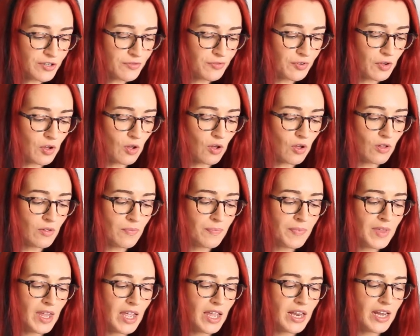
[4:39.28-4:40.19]
of all,
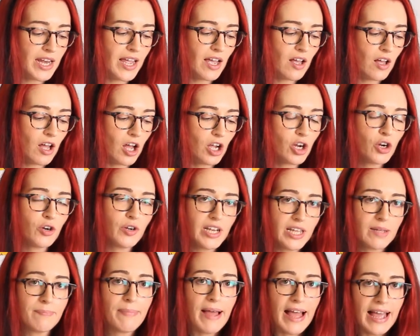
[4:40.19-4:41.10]
now
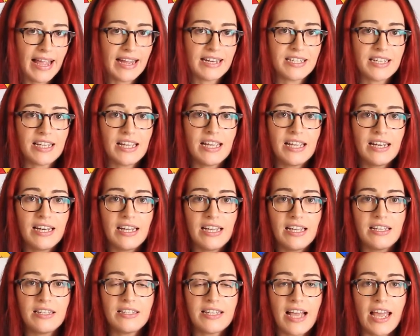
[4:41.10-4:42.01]
acrylic paint, it
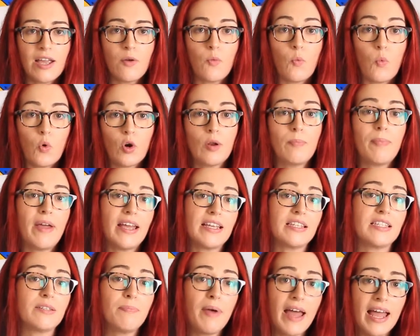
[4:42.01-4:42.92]
is a
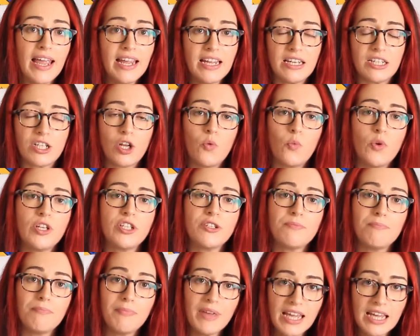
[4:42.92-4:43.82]
water-based paint, which
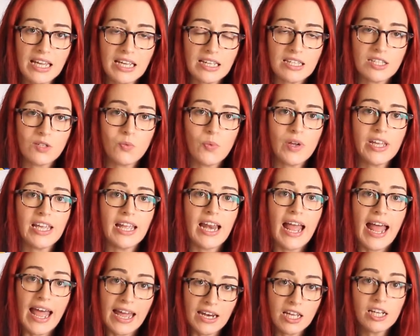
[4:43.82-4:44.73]
means we can
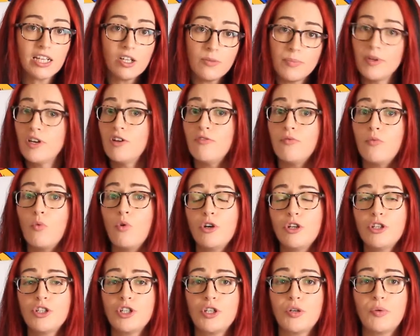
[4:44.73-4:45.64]
add a little bit of
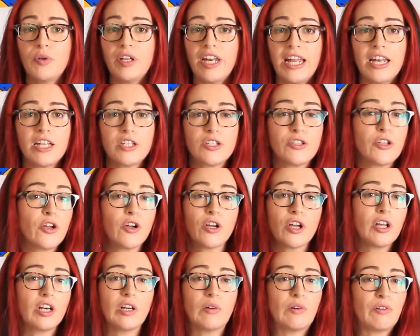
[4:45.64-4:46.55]
water to it and it's not
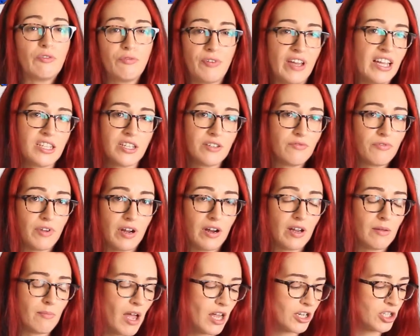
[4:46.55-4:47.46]
going to affect it
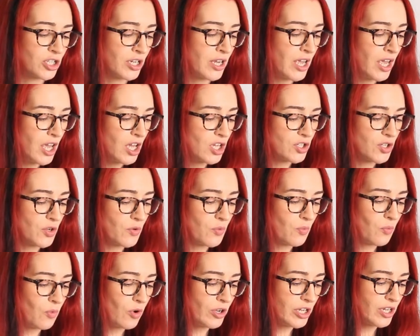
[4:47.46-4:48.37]
very much. So
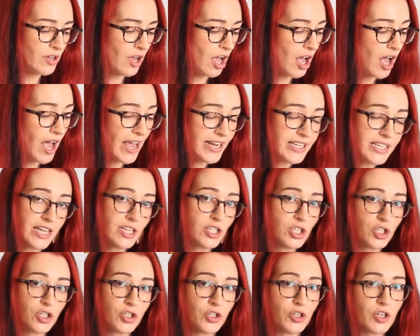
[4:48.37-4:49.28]
what I tend
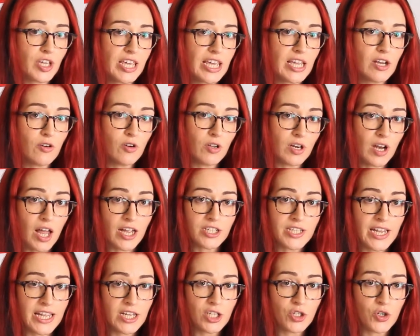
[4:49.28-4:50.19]
to do here, and I
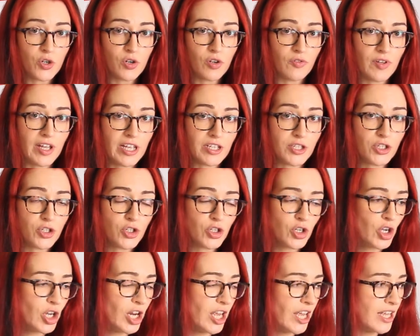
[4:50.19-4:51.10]
teach all of our
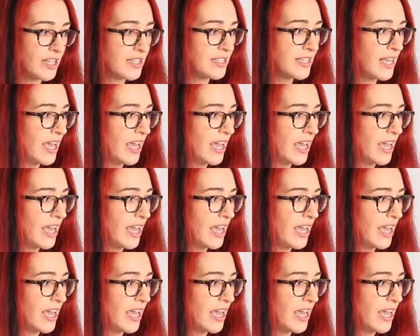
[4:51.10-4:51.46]
students,